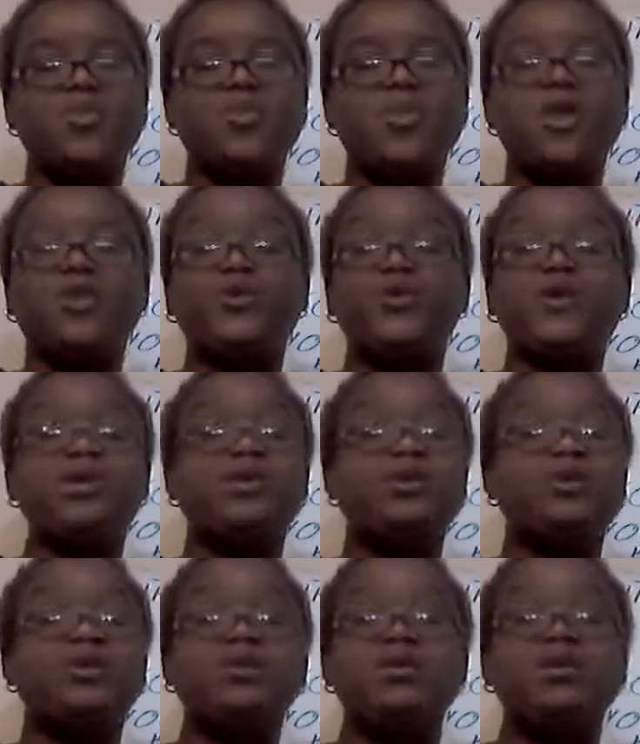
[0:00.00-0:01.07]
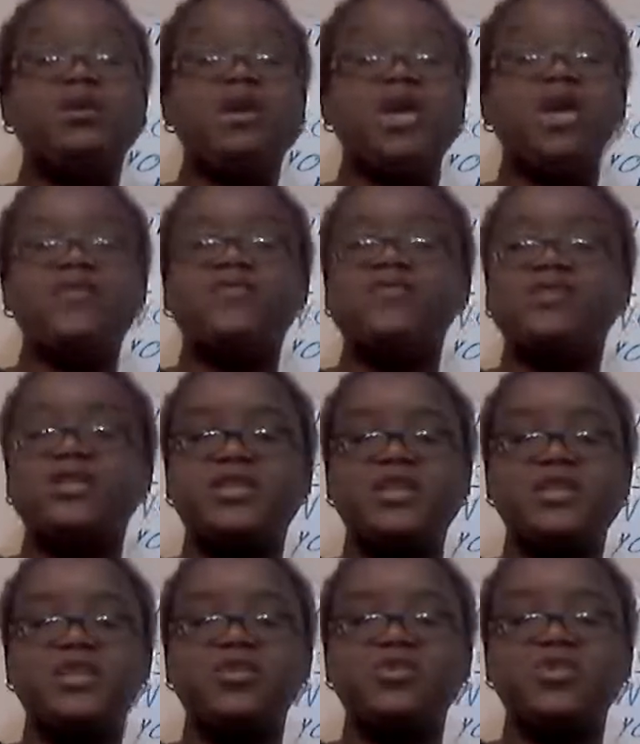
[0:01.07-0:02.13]
where you can learn
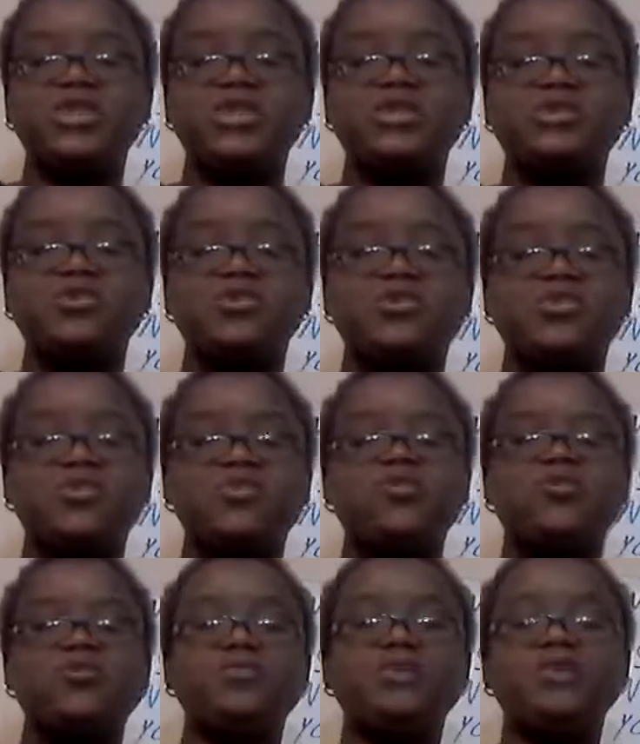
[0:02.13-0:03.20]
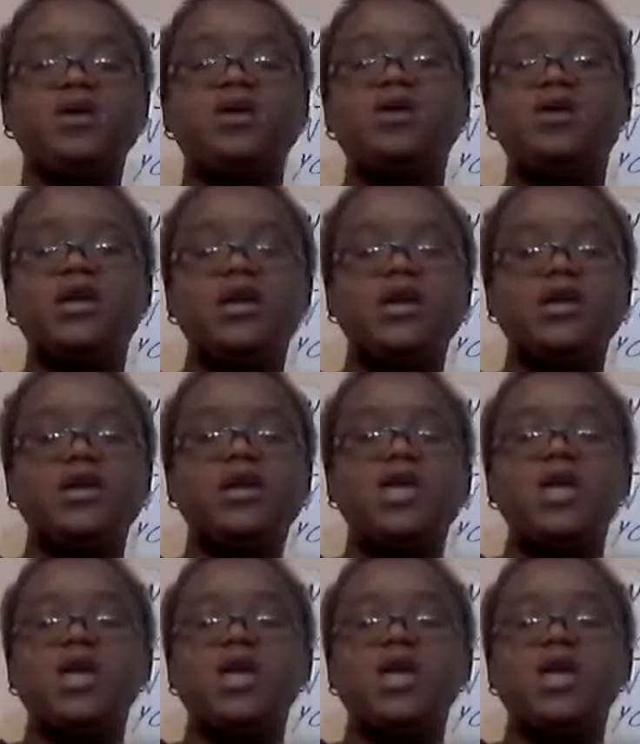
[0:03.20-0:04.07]
everything you need to do from starting